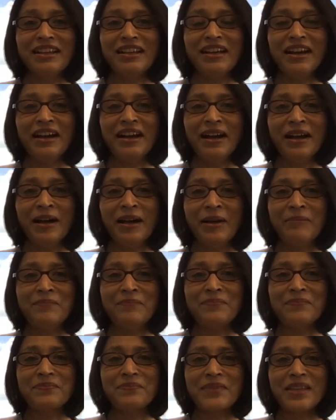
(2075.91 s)

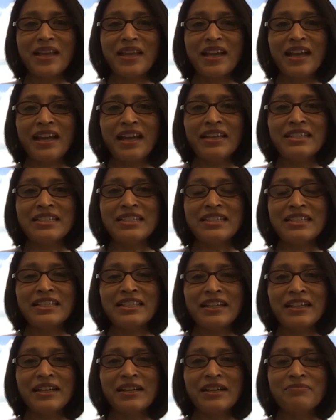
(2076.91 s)
um, and
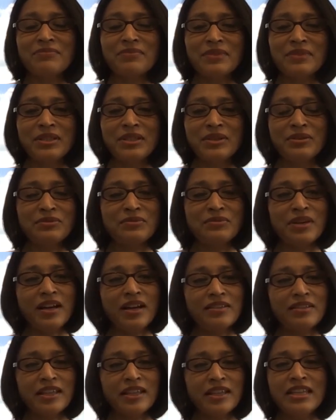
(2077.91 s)
uh, you know,
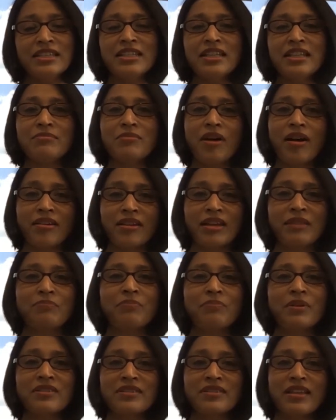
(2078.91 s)
uh, the Indian market
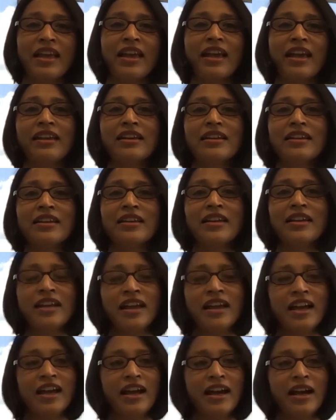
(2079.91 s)
per se
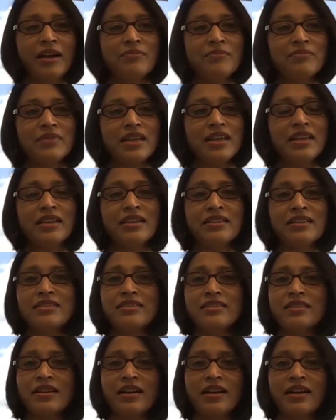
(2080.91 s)
um,
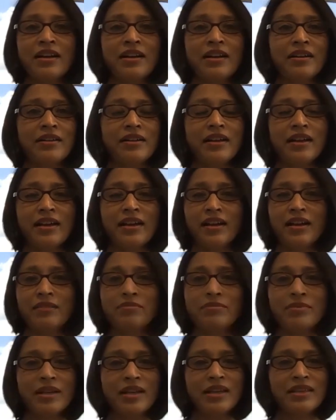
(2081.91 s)
is, uh, uh,
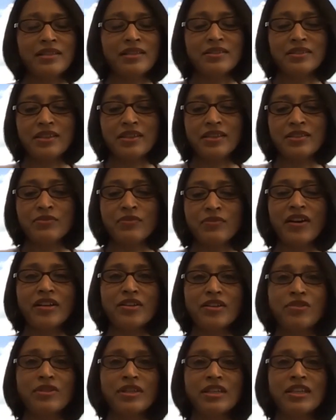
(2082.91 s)
is, is very
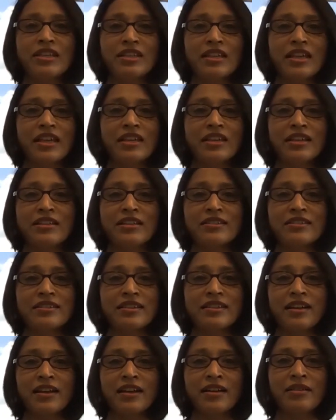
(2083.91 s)
unique in its,
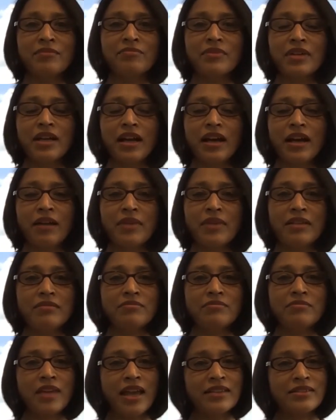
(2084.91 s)
uh, um, and
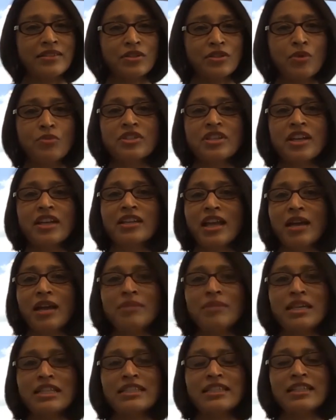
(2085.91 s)
has its own
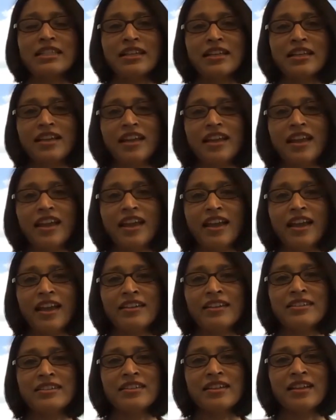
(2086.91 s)
dynamics
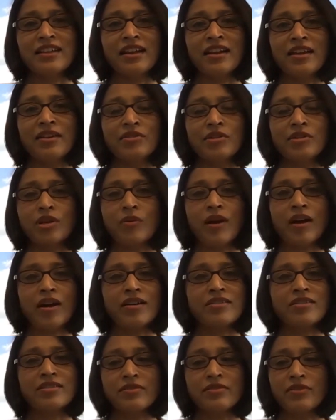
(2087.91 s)
and uh,
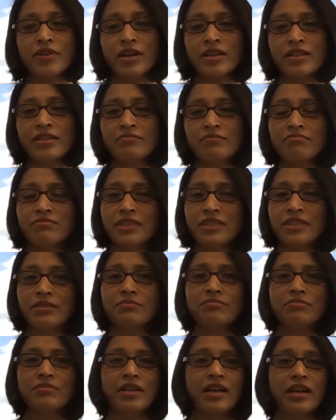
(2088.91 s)
requires a very, you
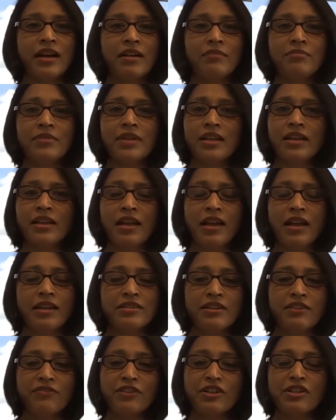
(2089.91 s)
know, um,
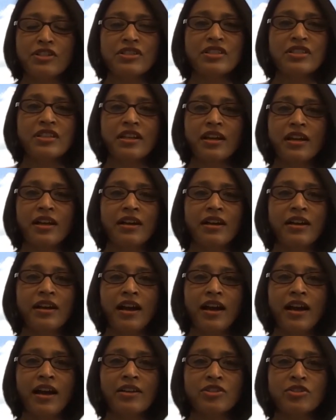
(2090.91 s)
different
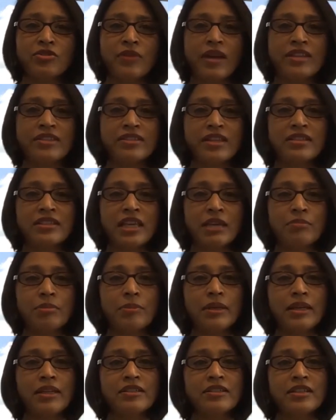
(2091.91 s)
uh, strengths and
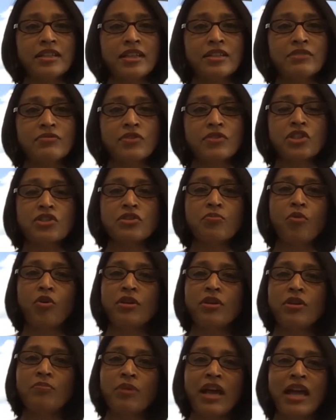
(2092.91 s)
capabilities, which is more
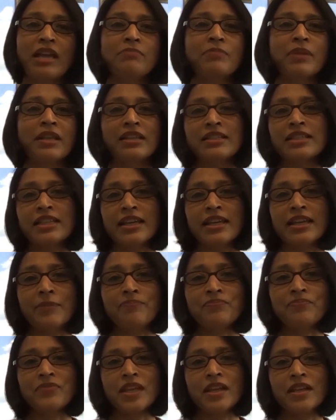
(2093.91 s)
in brand building.
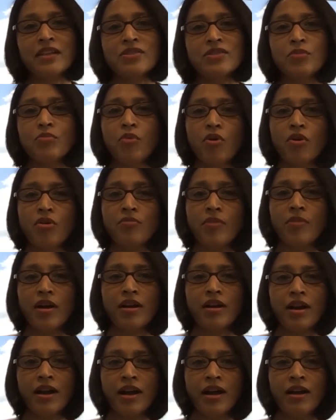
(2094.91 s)
So more
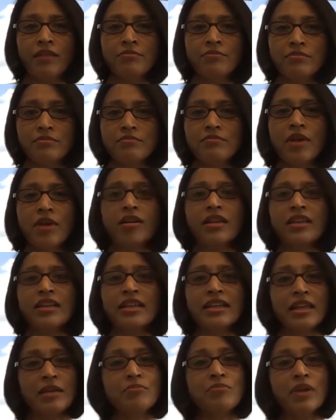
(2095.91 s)
um,
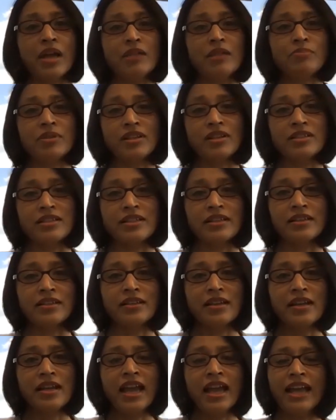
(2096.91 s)
marketing and brand building.
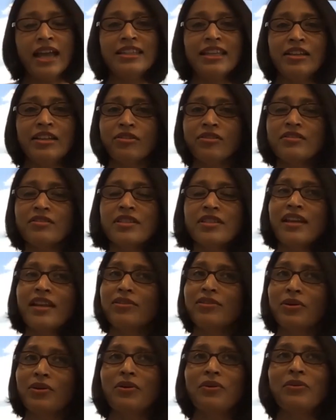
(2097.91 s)
At the end of the day,
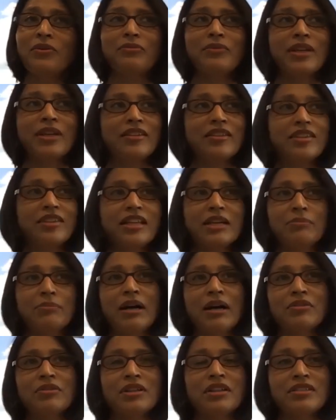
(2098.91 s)
though, when I think
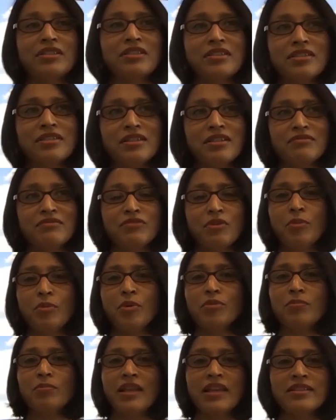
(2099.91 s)
about it for
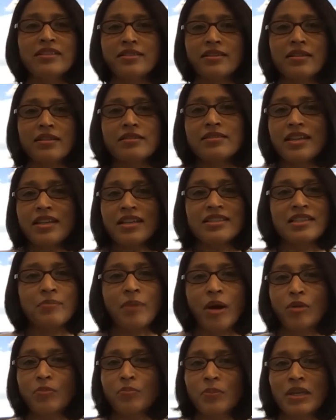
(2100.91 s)
both places, it's
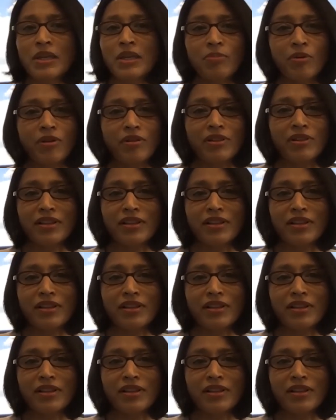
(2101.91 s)
about people,